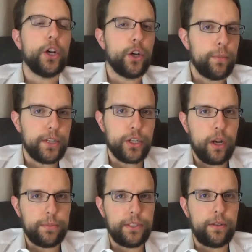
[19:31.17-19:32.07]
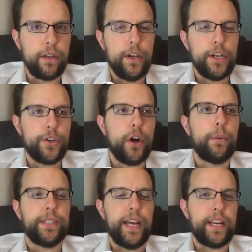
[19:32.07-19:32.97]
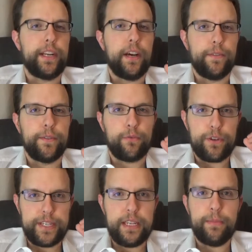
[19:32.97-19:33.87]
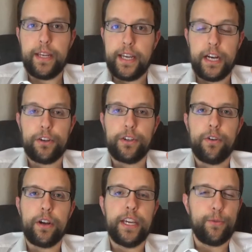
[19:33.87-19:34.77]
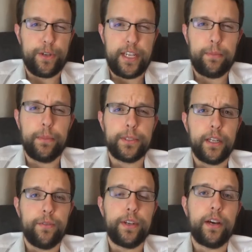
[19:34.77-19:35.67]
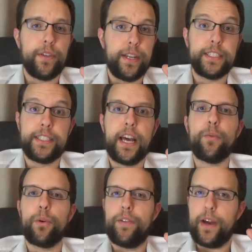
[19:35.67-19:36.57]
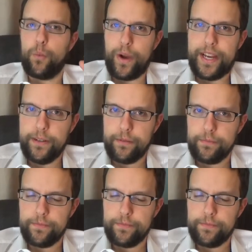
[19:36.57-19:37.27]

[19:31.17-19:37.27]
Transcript: Could have been Thompson. Thompson had enough of a redeeming character arc. He redeemed himself enough that his death would have had weight.